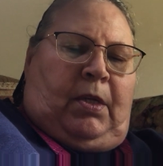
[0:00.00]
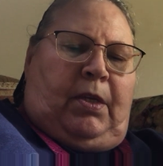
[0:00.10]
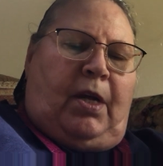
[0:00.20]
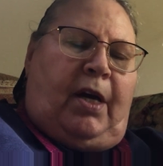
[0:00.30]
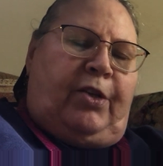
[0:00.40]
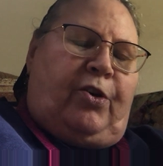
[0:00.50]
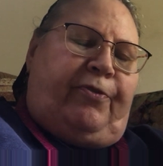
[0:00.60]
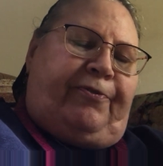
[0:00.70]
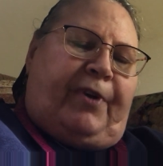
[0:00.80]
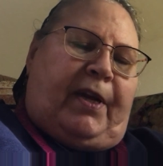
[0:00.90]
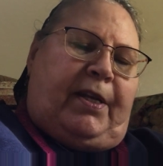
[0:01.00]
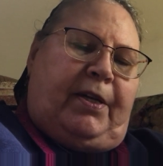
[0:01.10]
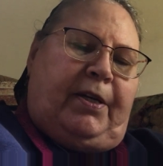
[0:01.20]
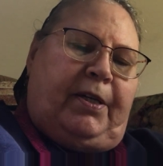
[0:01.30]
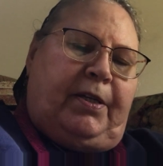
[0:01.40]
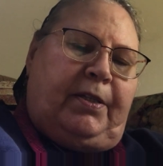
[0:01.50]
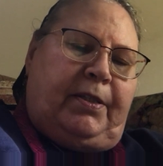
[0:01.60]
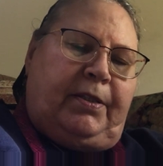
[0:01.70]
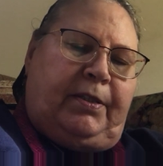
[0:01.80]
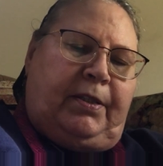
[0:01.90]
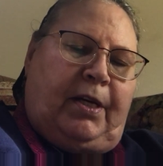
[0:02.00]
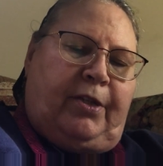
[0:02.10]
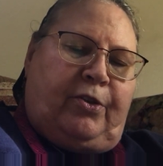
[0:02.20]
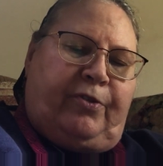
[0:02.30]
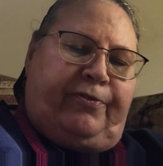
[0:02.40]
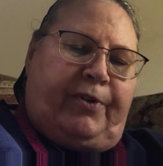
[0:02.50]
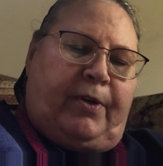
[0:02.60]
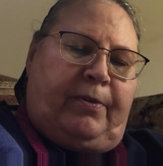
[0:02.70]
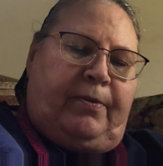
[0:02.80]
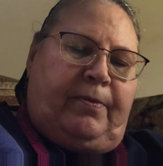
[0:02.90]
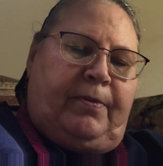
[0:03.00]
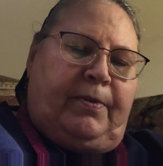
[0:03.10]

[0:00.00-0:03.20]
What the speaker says: not no fun. Not no fun.